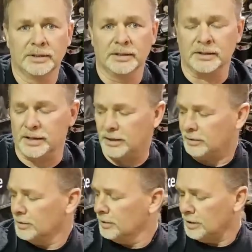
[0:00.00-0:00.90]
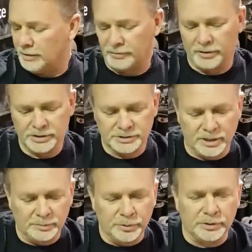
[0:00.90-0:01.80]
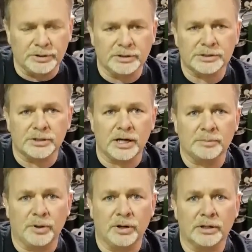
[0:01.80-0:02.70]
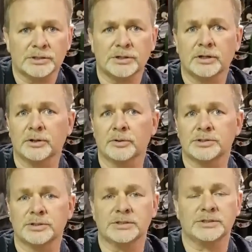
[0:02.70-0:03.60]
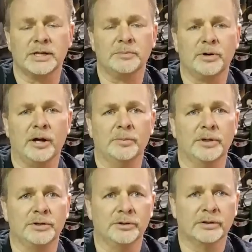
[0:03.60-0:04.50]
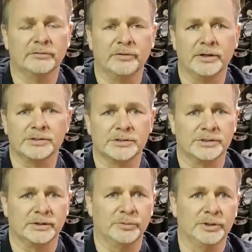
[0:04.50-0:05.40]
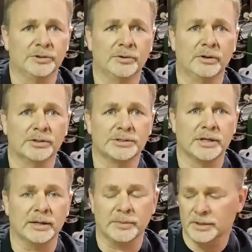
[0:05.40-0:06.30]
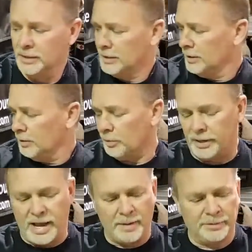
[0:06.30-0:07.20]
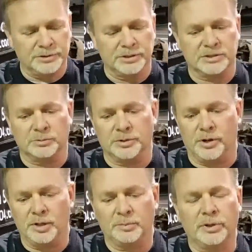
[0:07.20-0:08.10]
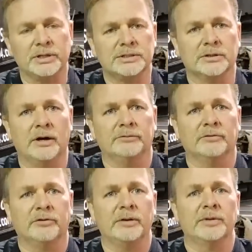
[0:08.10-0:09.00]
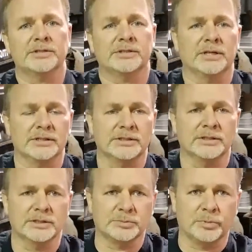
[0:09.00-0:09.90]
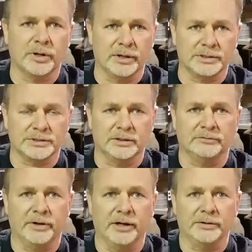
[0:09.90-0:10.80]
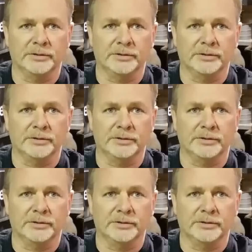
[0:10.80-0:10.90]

Now, I've already started putting in the shock bar and started noticing the same problem that you're going to face just like we do all the time. What happens is with all the bracing off, the frame has a tendency to spread itself out.